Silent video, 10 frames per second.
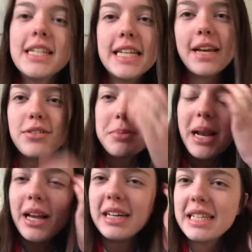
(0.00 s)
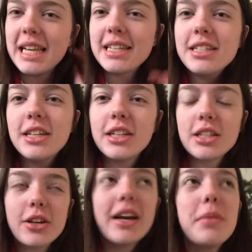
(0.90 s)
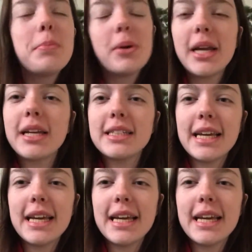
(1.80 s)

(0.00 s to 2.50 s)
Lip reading: Today was my last lesson, so I had a pretty good